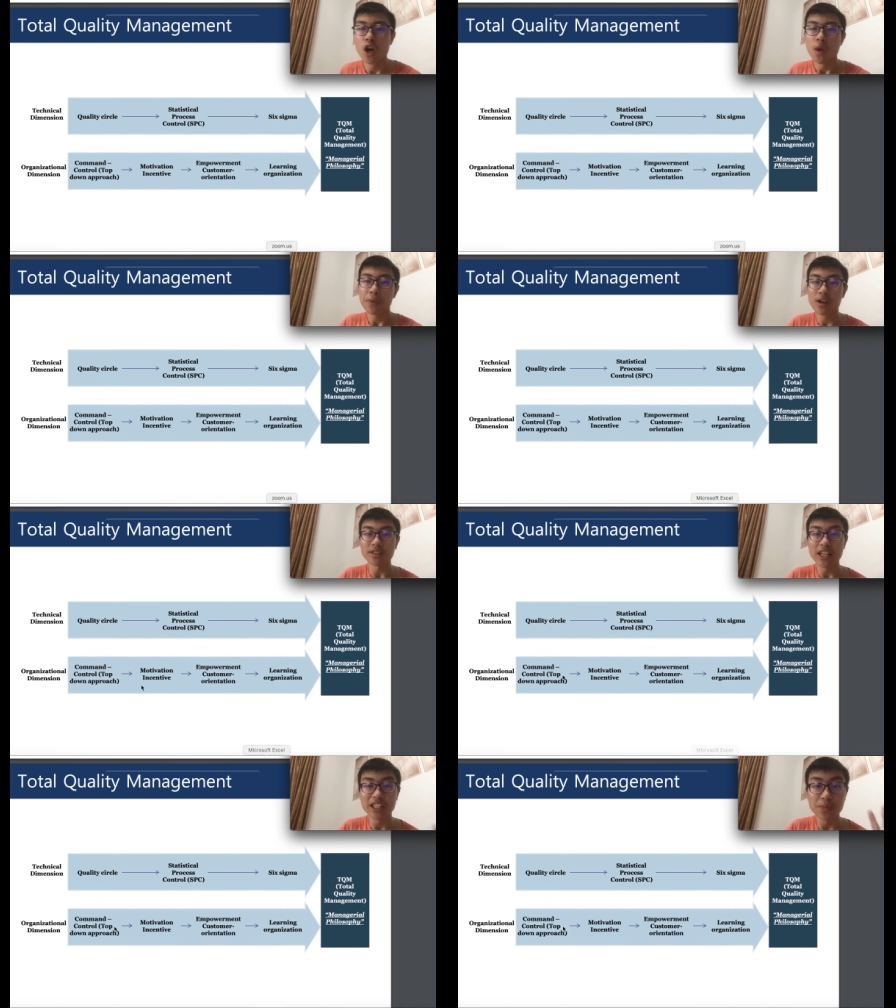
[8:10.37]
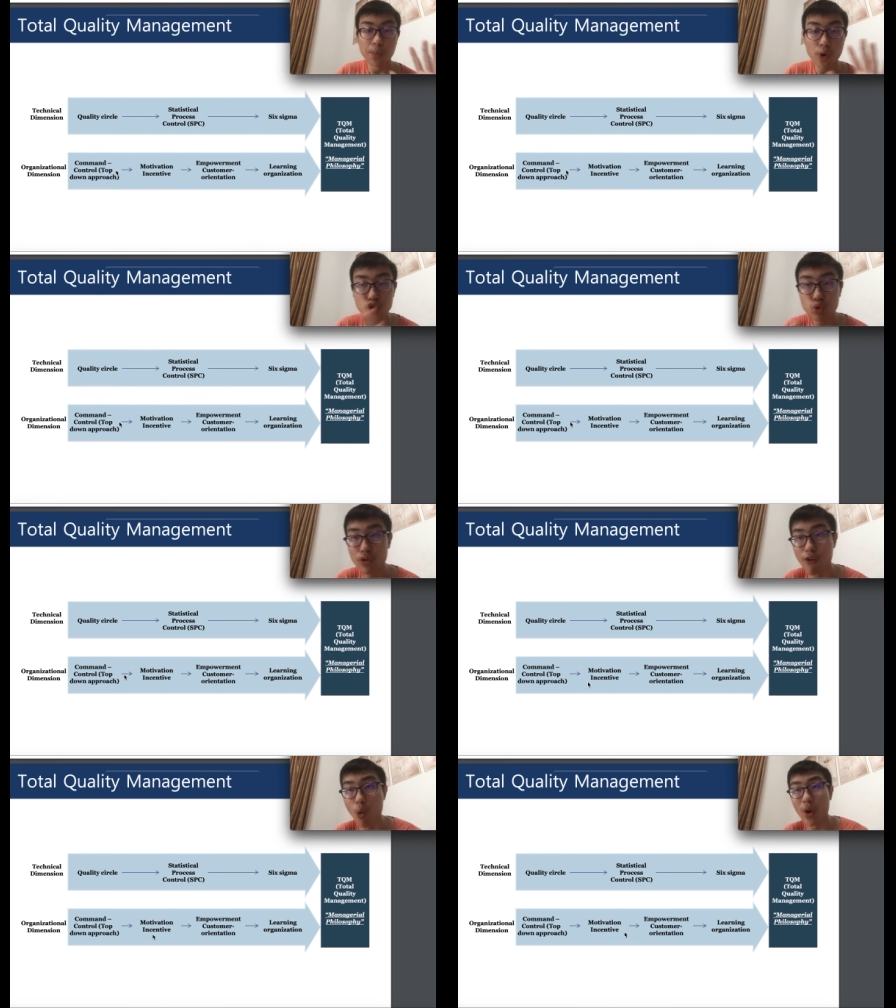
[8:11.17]
because it is more
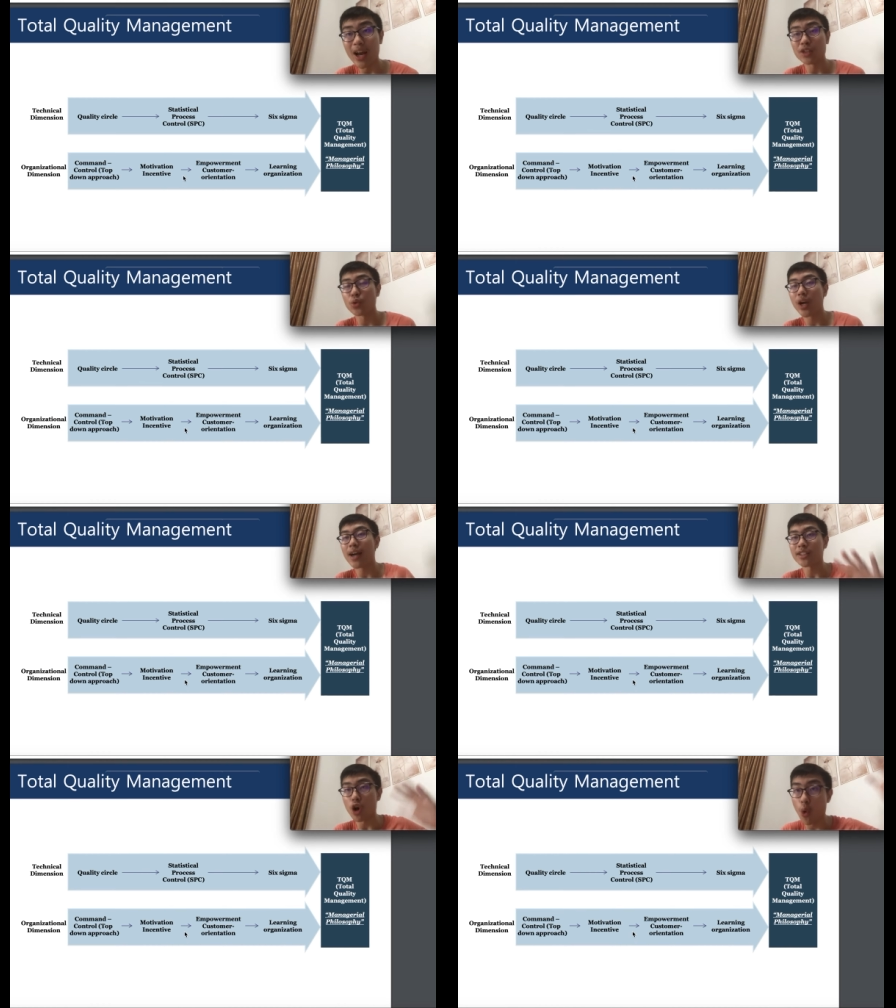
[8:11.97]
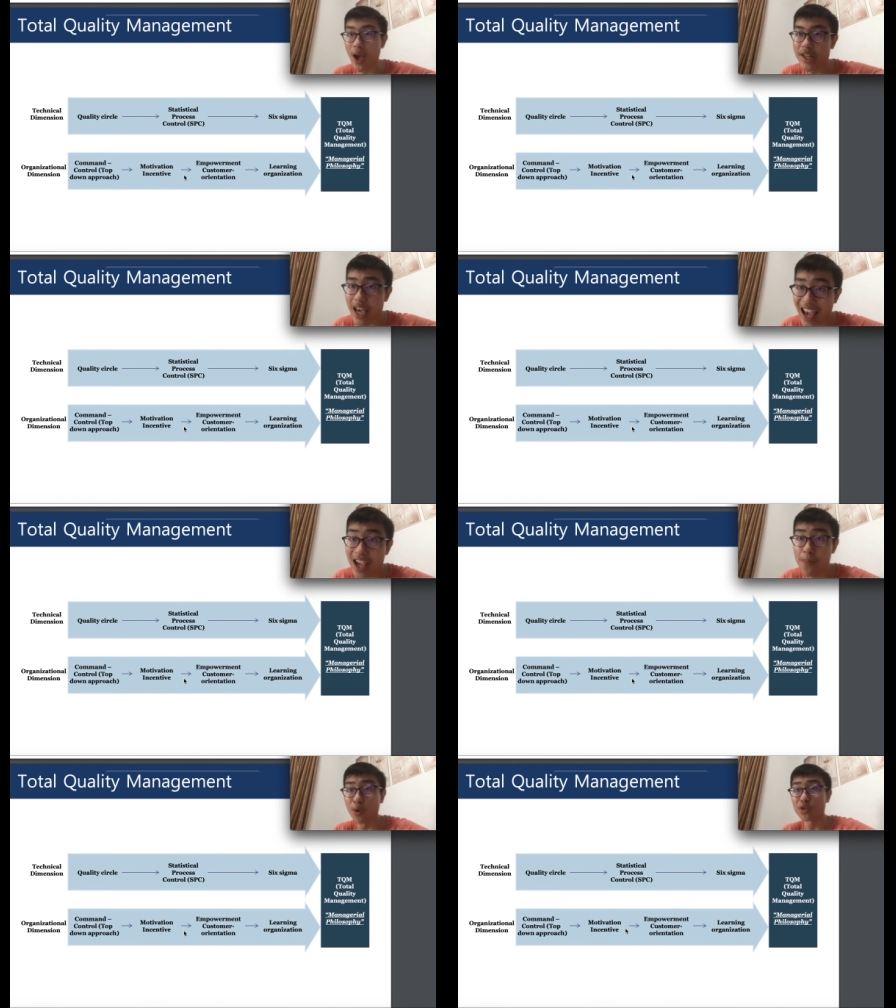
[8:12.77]
straightforward as you guys are already
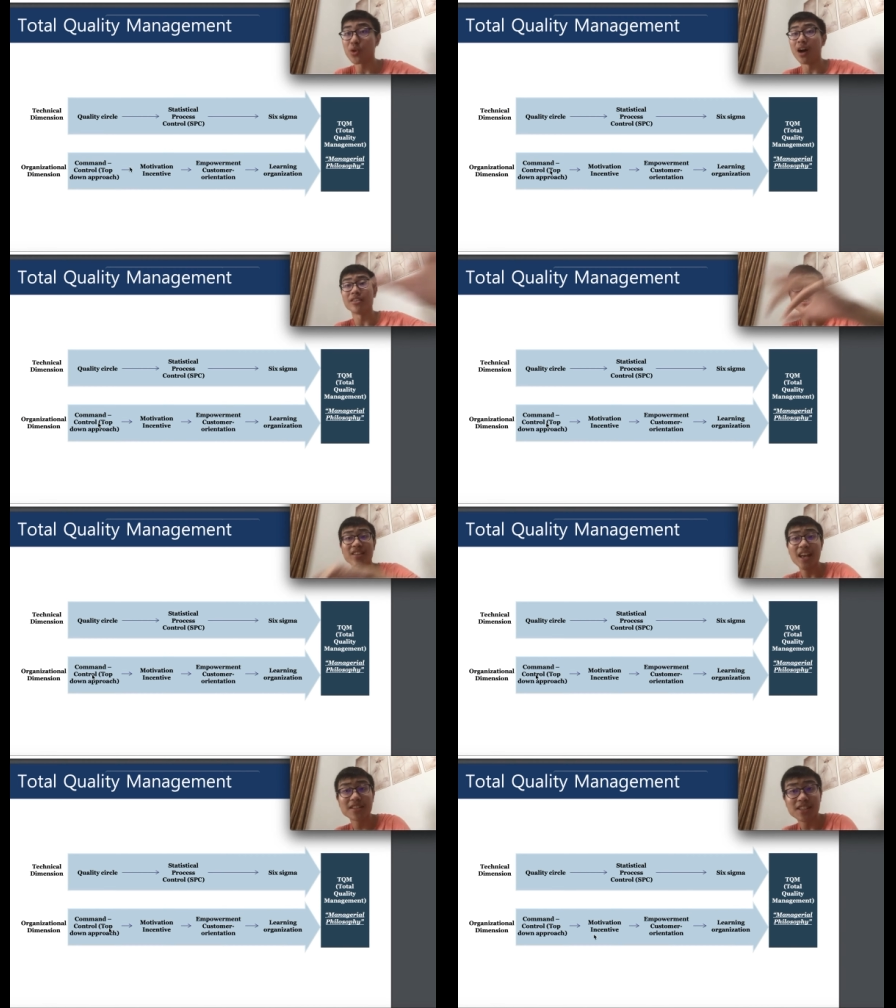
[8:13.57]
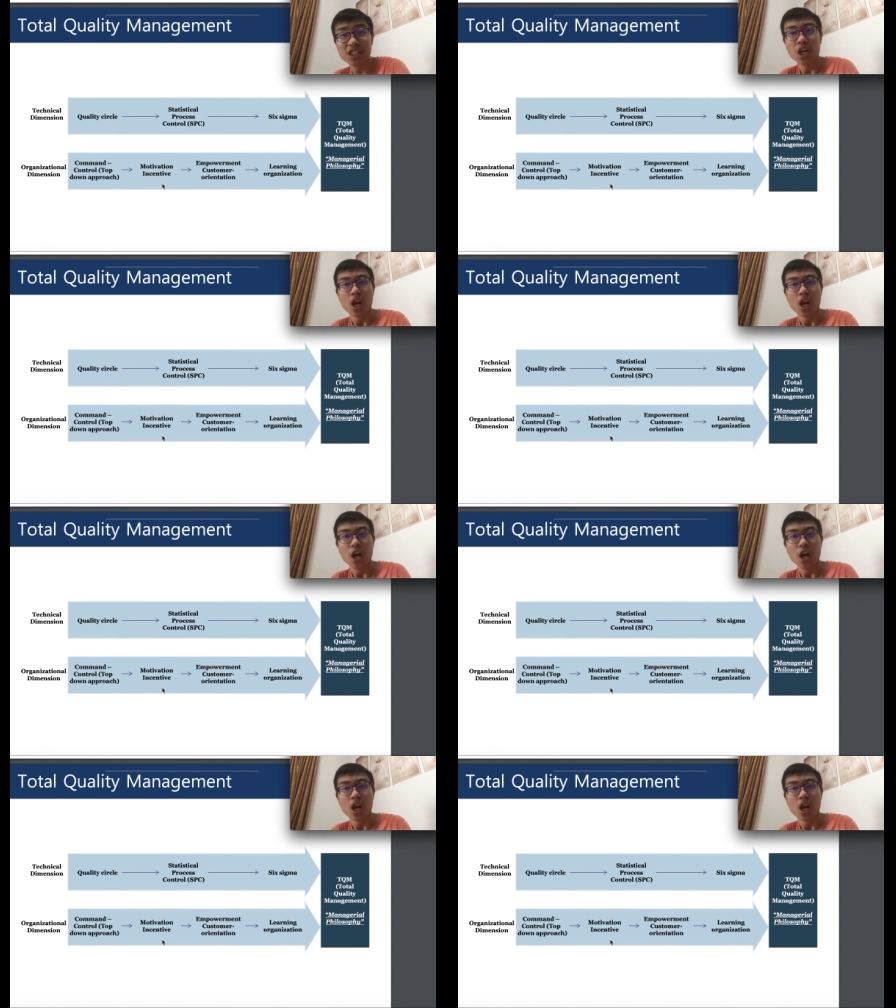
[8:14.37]
able to understand this